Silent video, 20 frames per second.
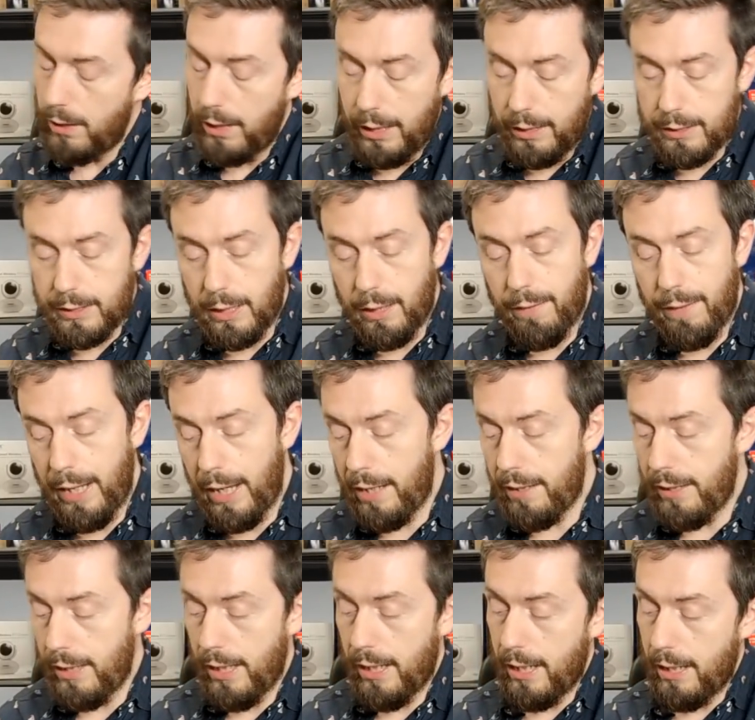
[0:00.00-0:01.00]
is go
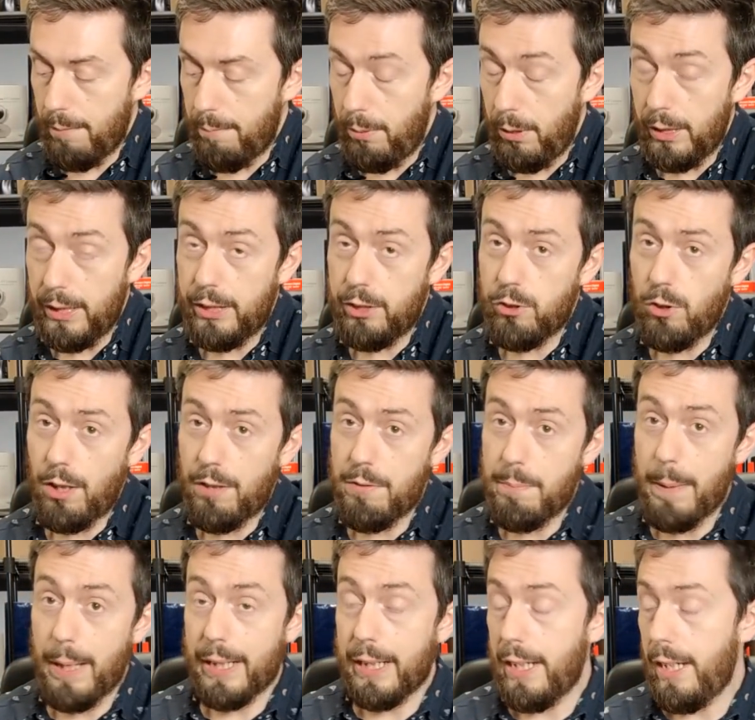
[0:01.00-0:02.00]
ahead and put these
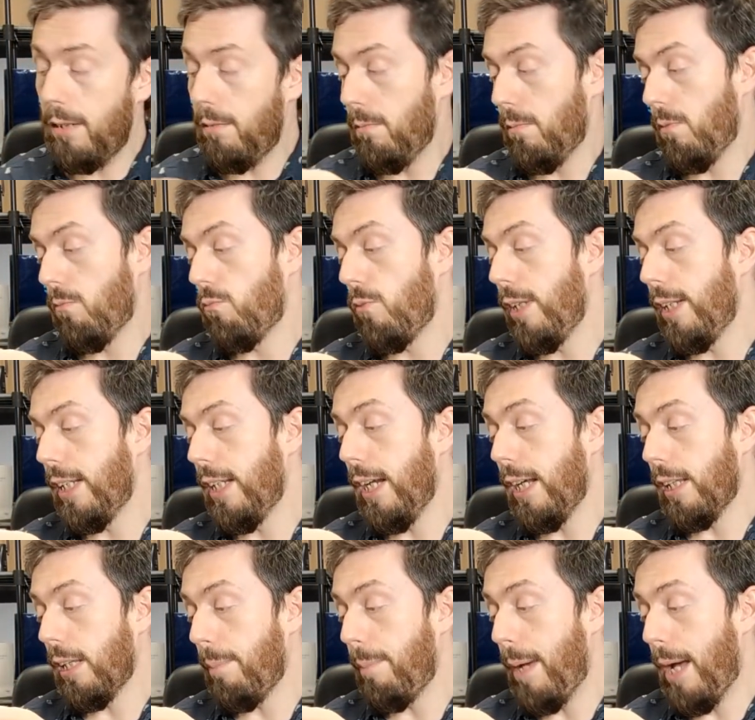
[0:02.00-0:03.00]
drives back in,
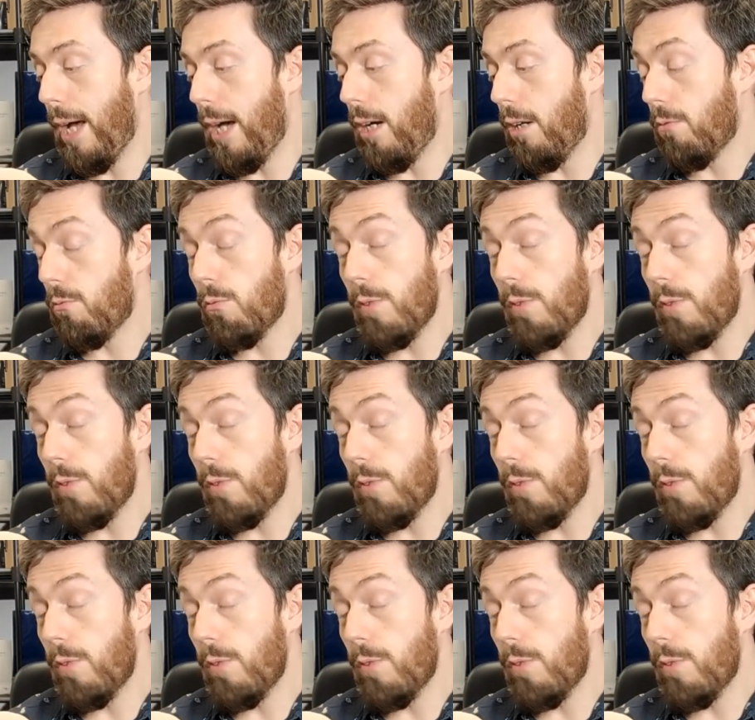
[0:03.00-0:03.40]
reconnect the power,